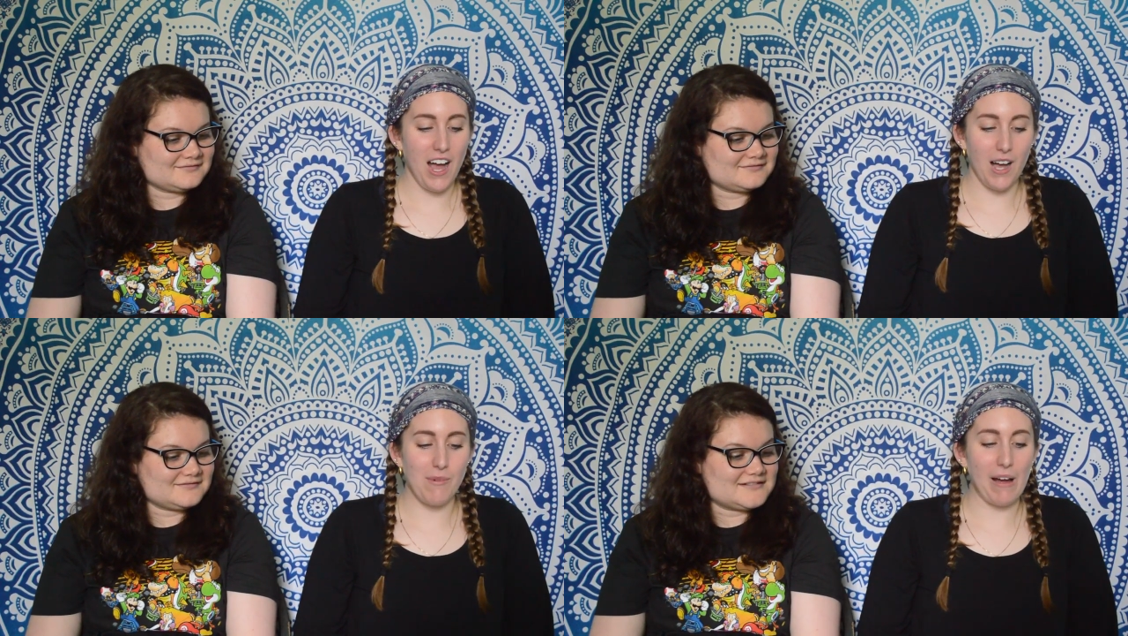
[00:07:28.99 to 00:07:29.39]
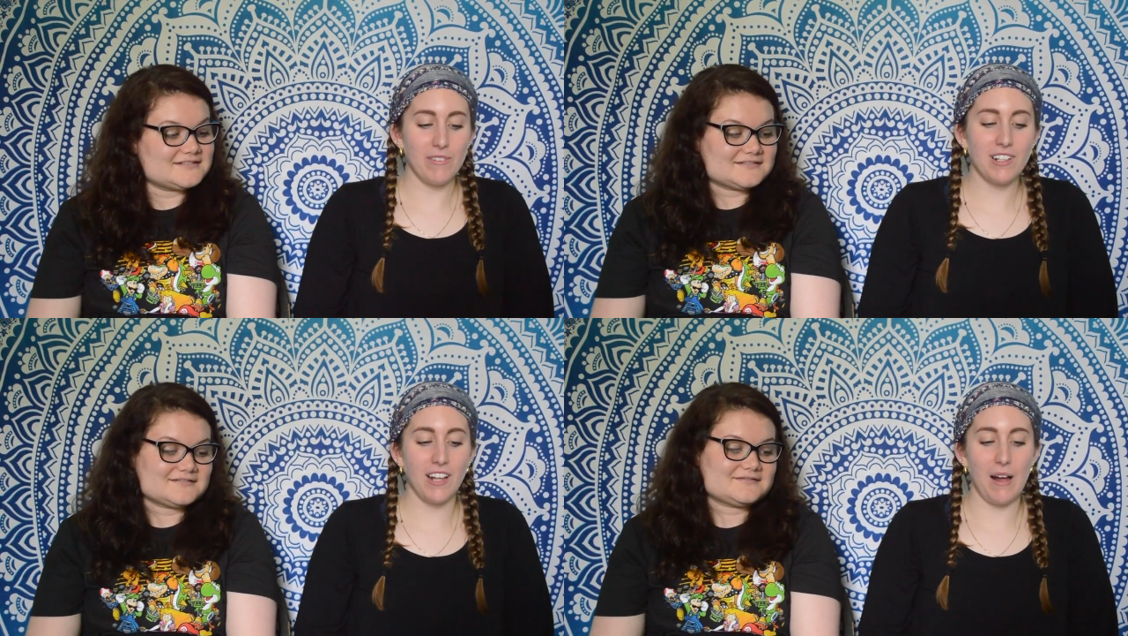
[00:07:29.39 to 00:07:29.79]
Speaker 1: um, I
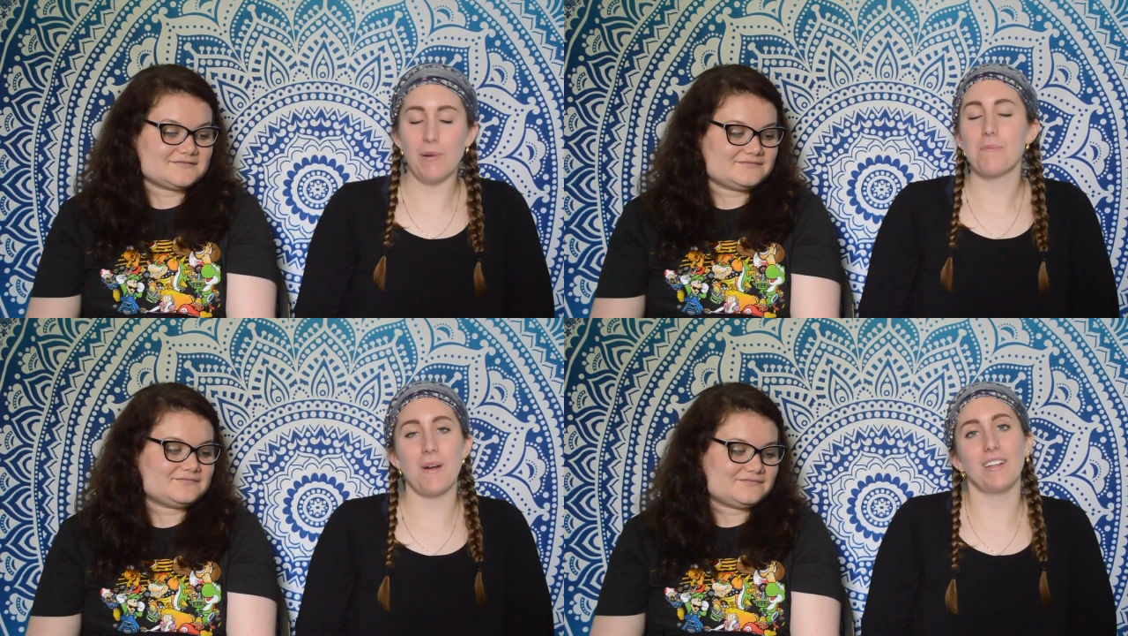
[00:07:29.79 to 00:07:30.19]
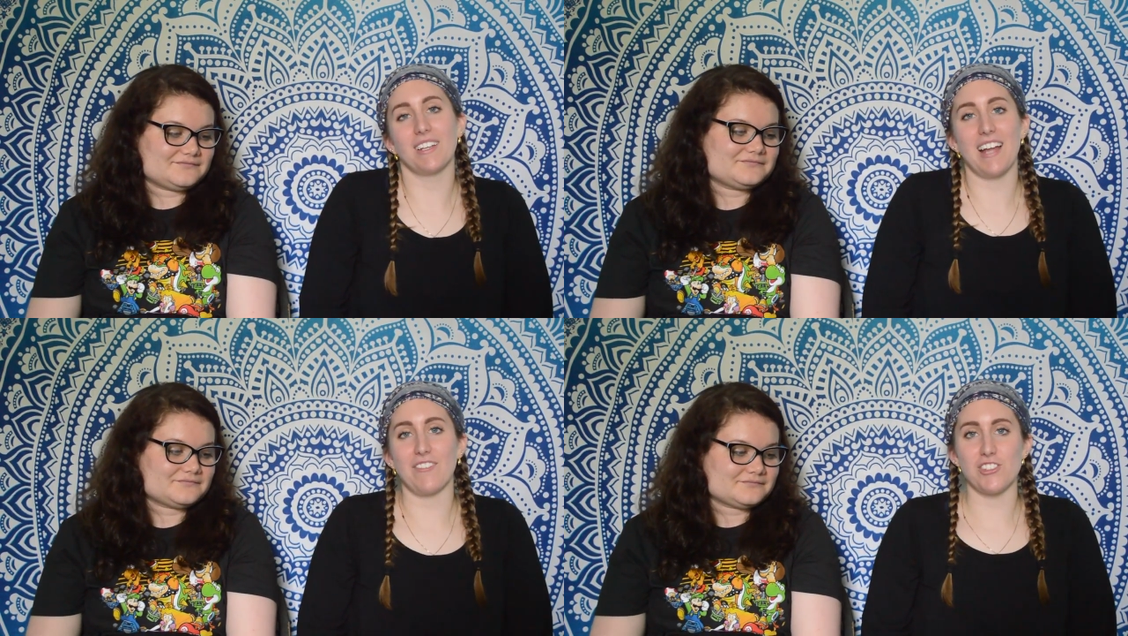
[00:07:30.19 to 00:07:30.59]
would, I'm probably
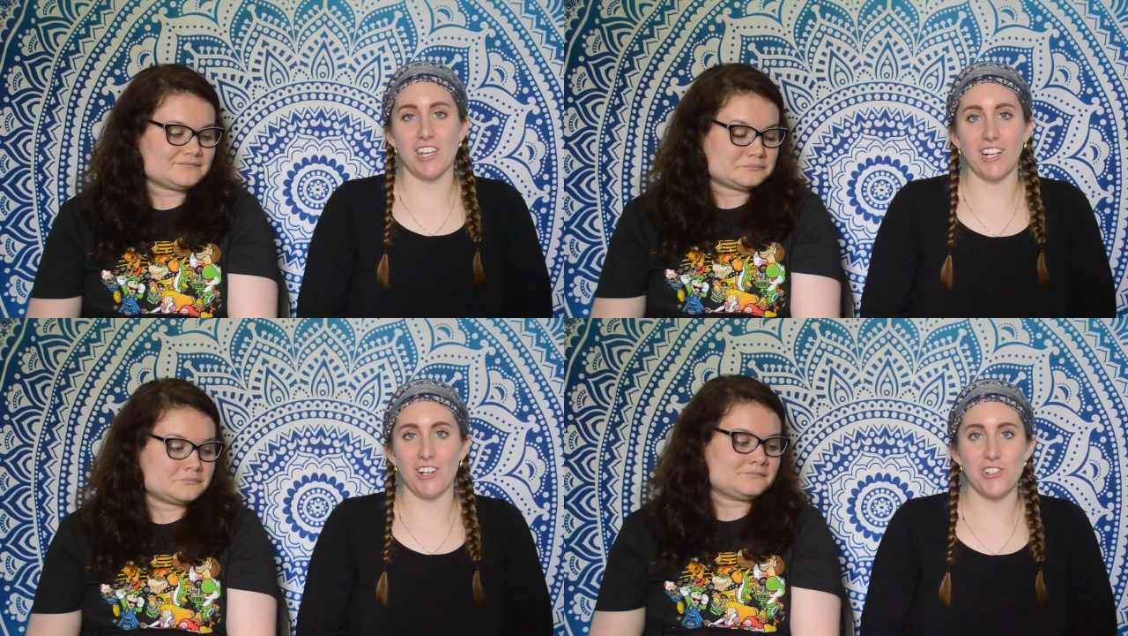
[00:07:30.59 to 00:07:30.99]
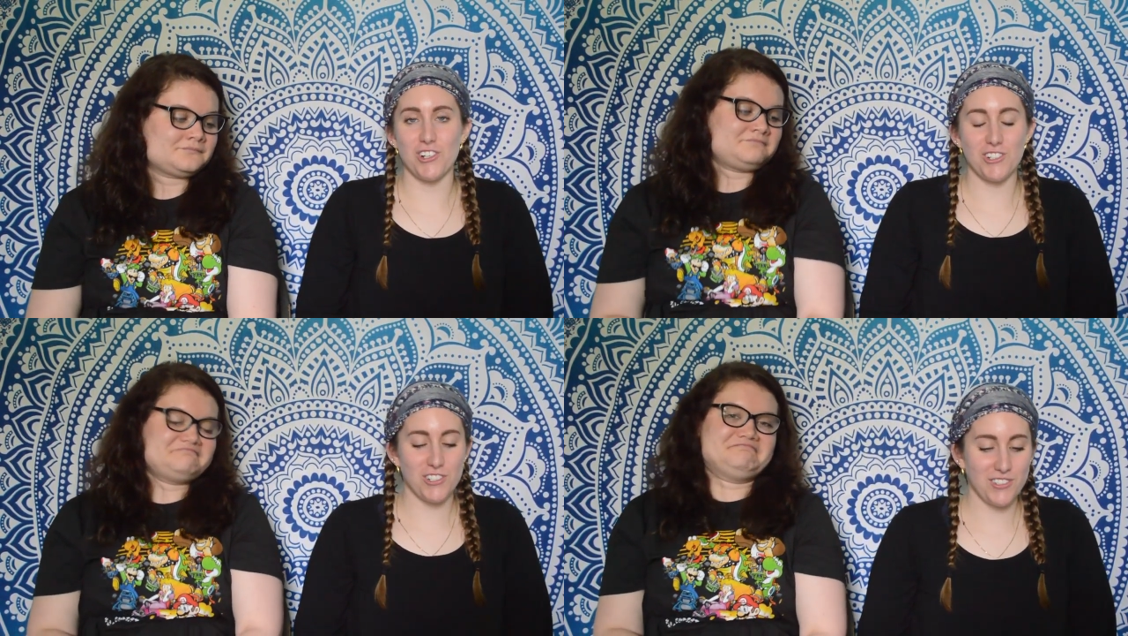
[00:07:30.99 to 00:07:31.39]
going to have to say
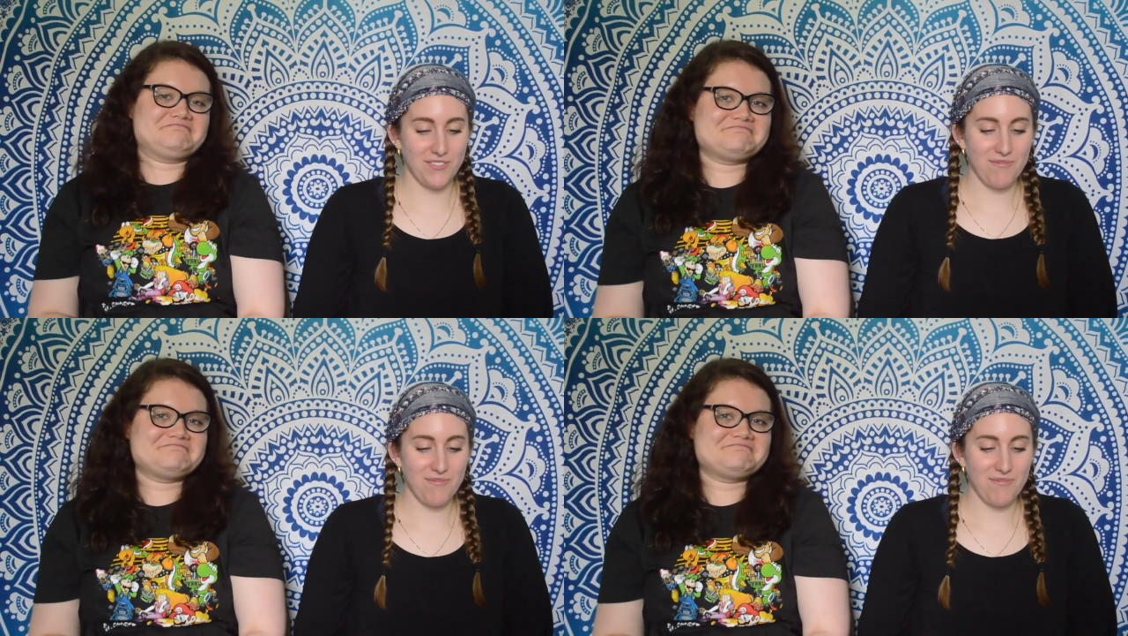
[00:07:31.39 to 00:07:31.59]
Gushers.